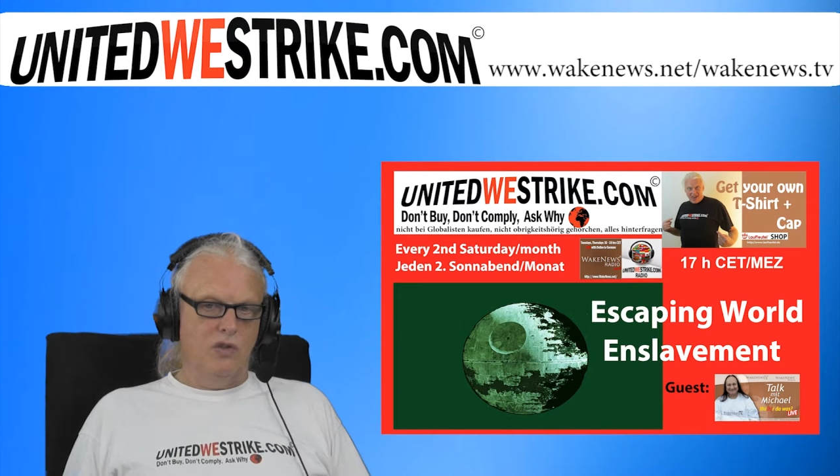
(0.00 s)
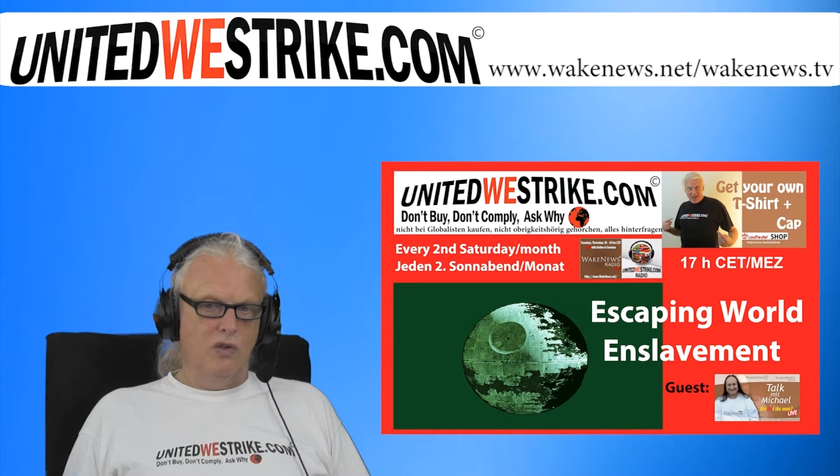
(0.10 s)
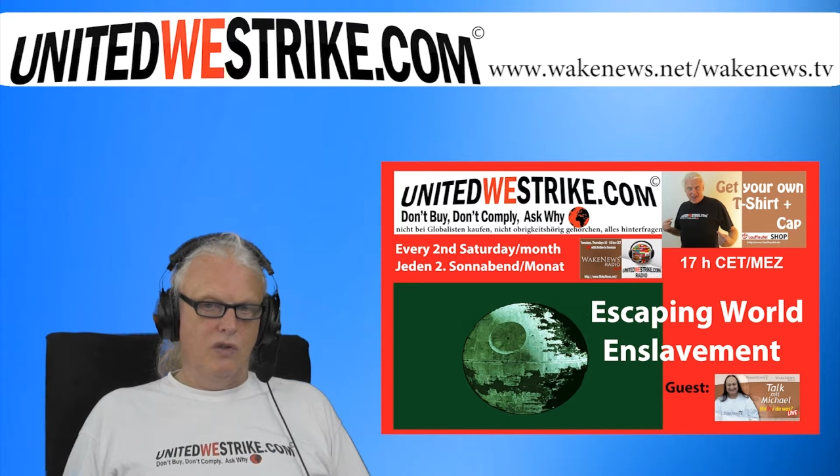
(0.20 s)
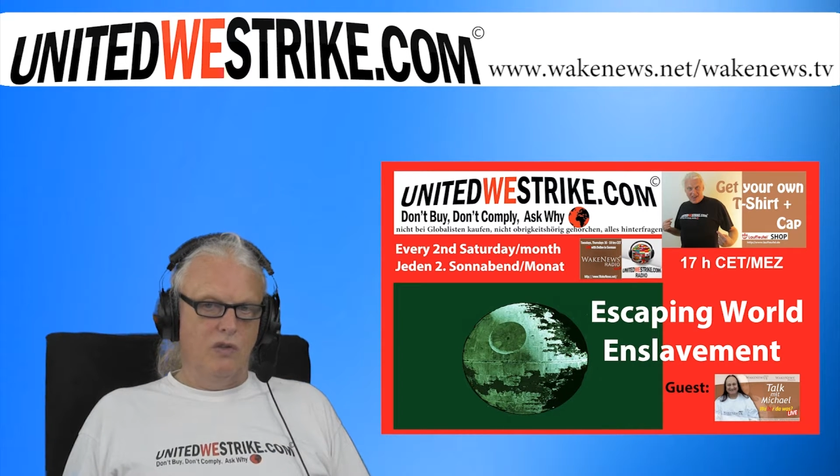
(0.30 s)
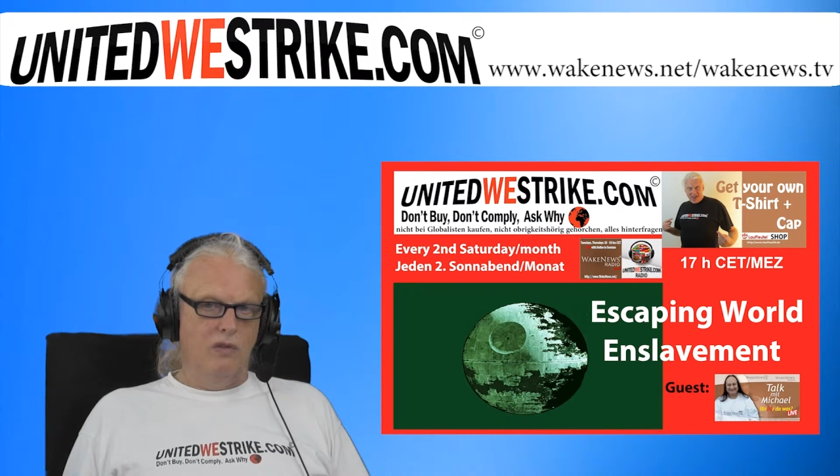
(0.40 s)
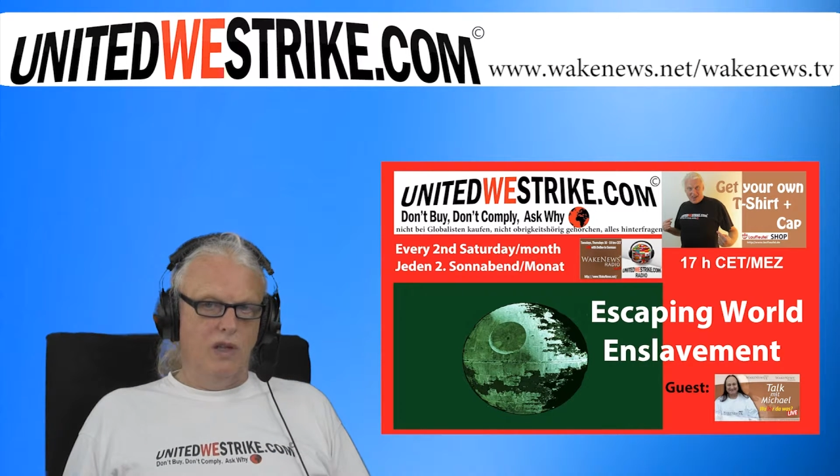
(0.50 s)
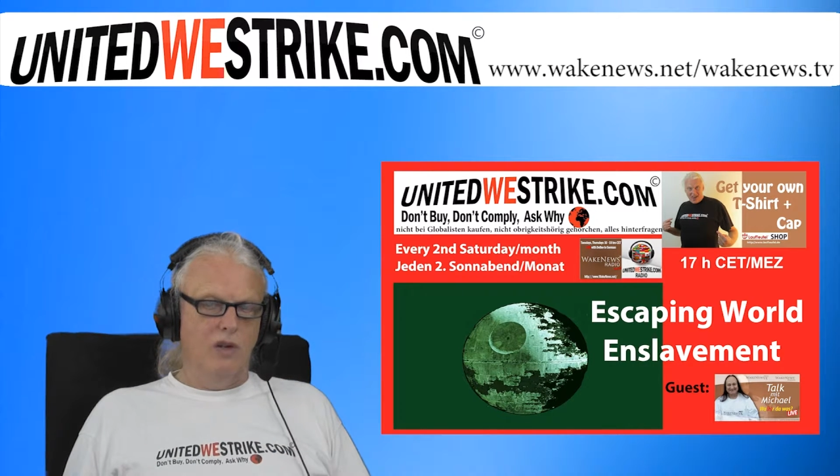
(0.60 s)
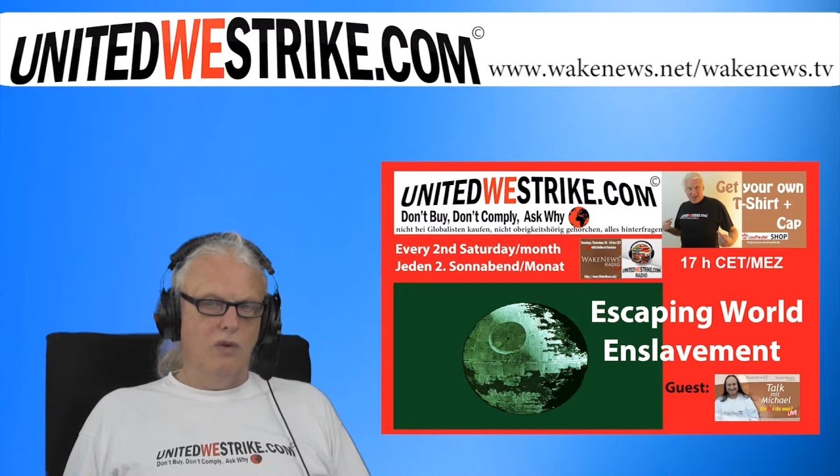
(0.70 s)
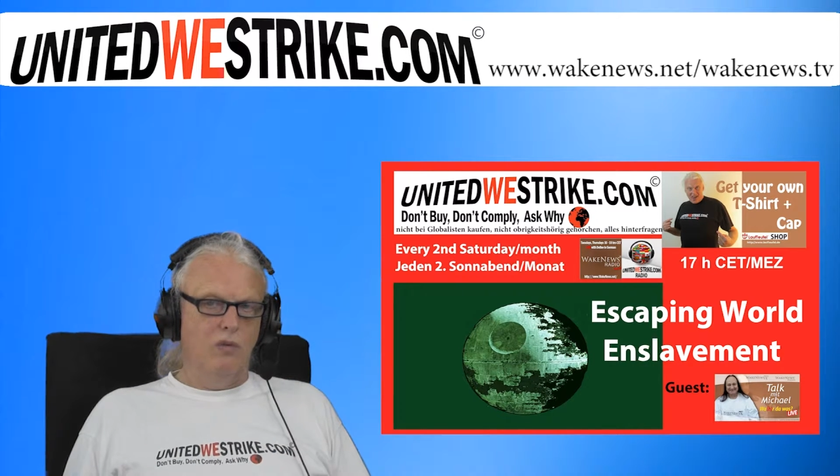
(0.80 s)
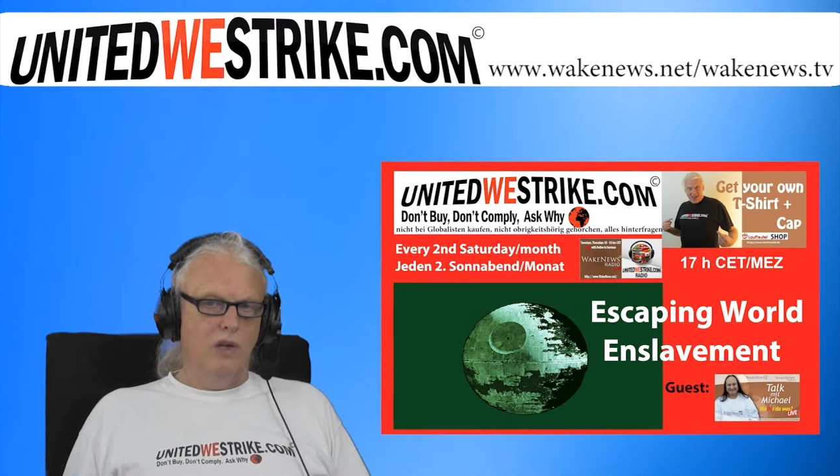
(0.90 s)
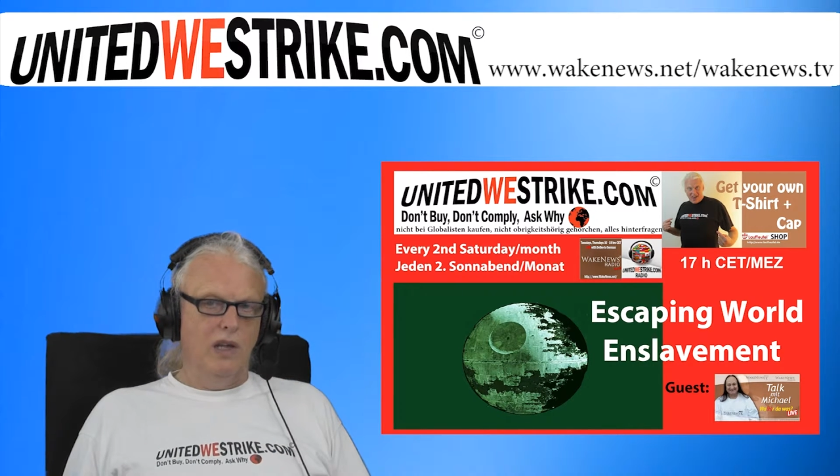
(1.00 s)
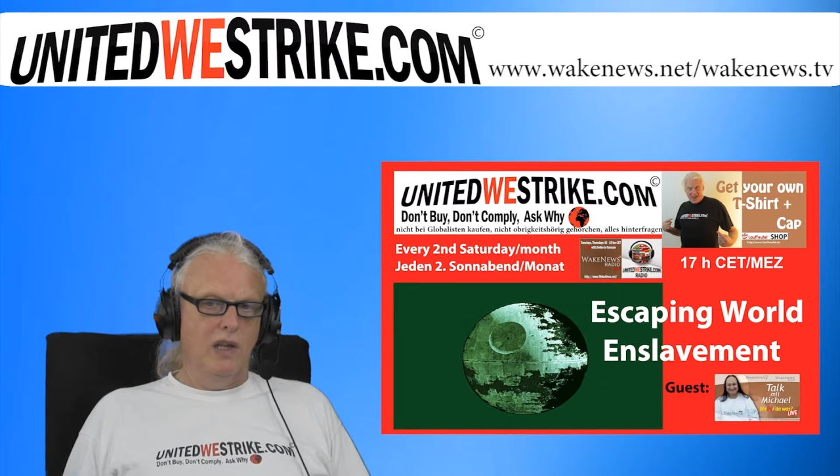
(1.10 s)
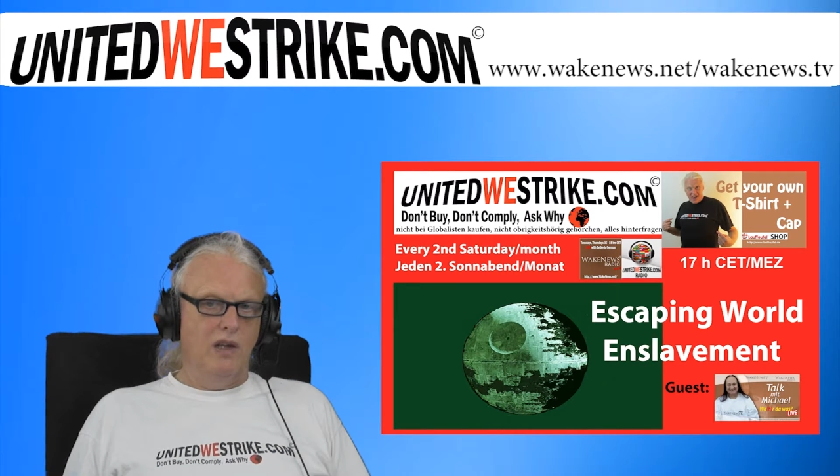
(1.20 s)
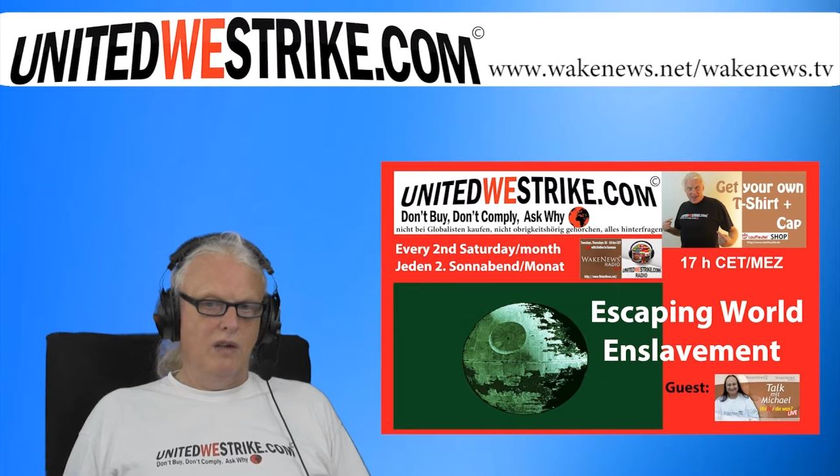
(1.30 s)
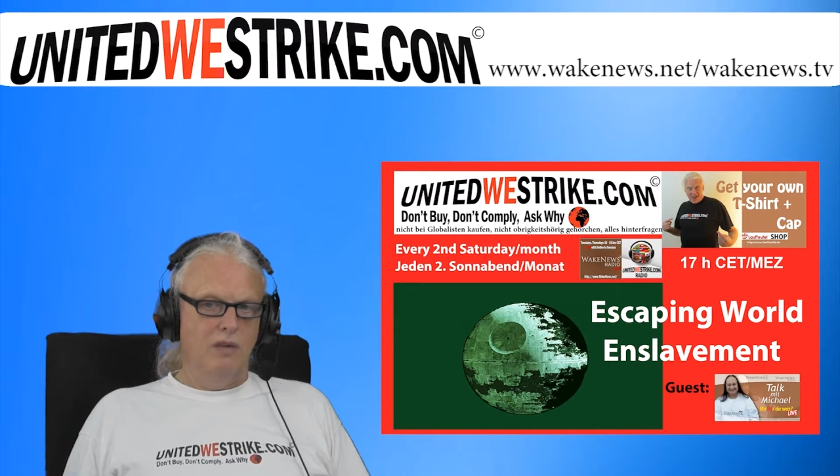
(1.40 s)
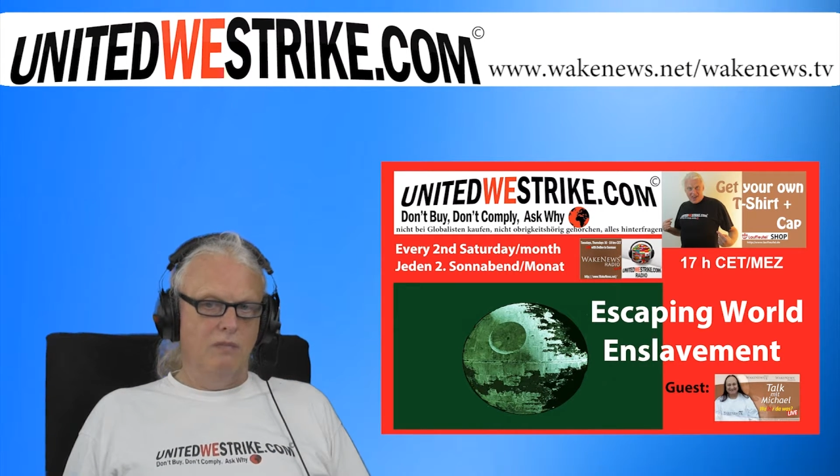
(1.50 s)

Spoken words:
So they don't really